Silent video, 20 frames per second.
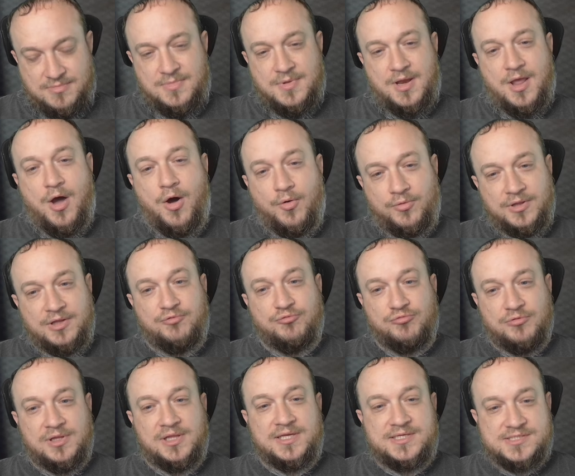only
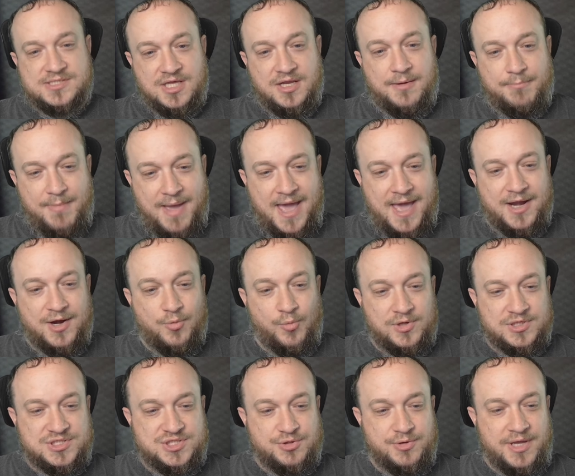really is going to matter
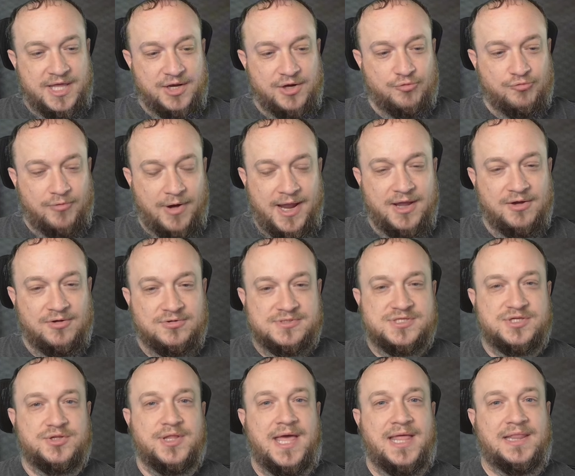once you hit a rail.
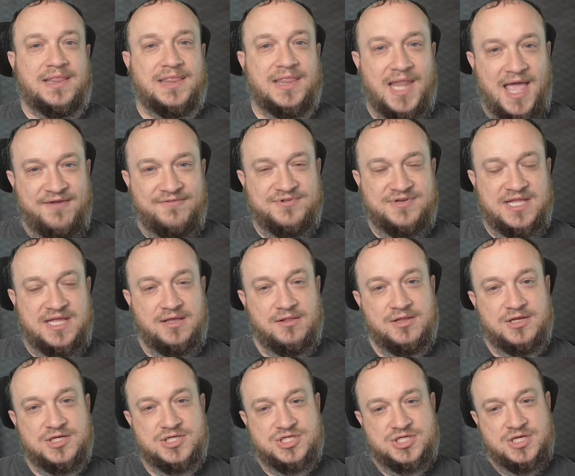So that left
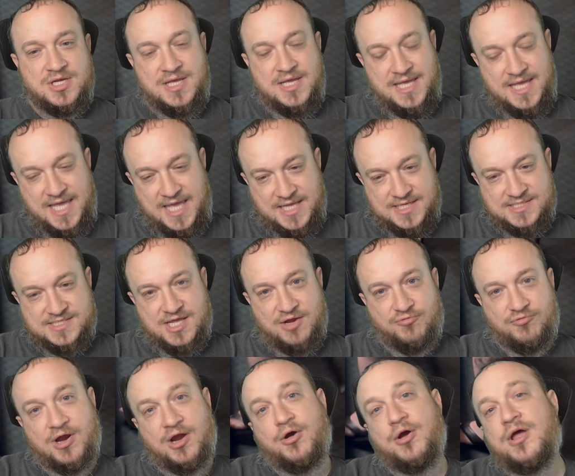English hits that
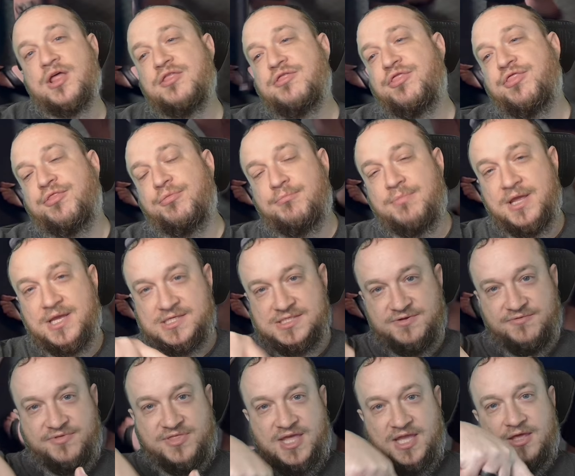rail, and because
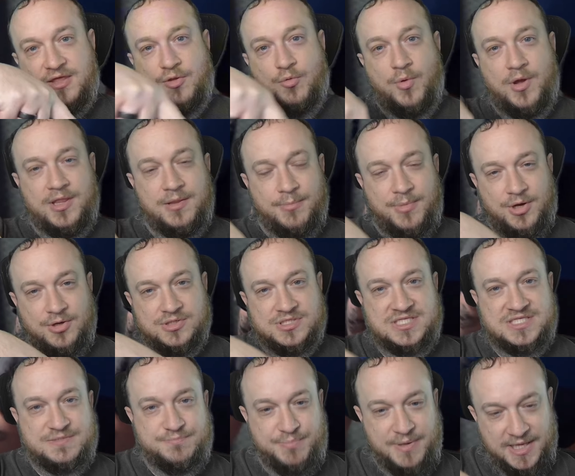if you think of the way the ball is
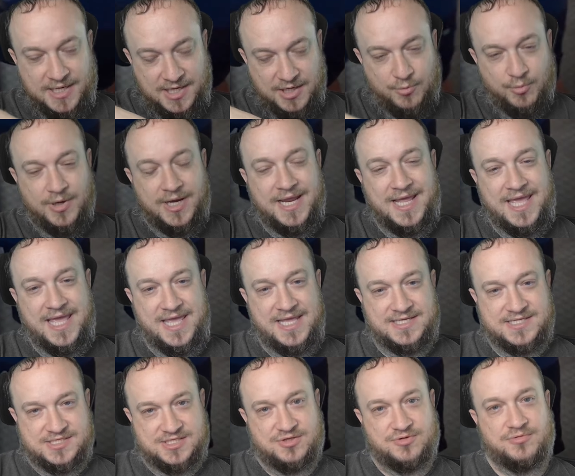spinning, when it
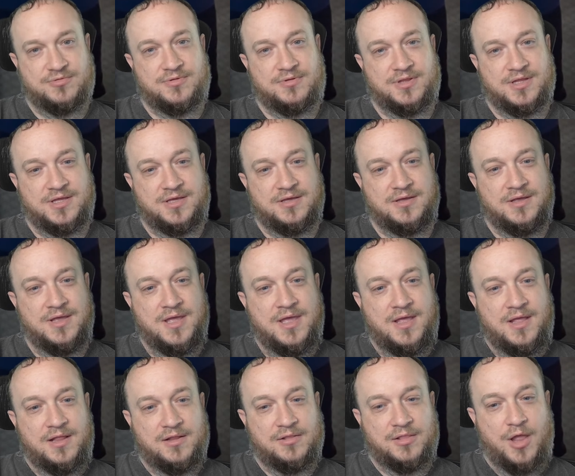hits the
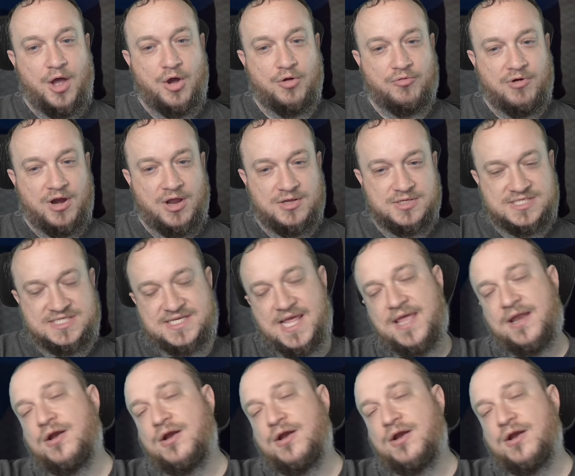long rail it's standing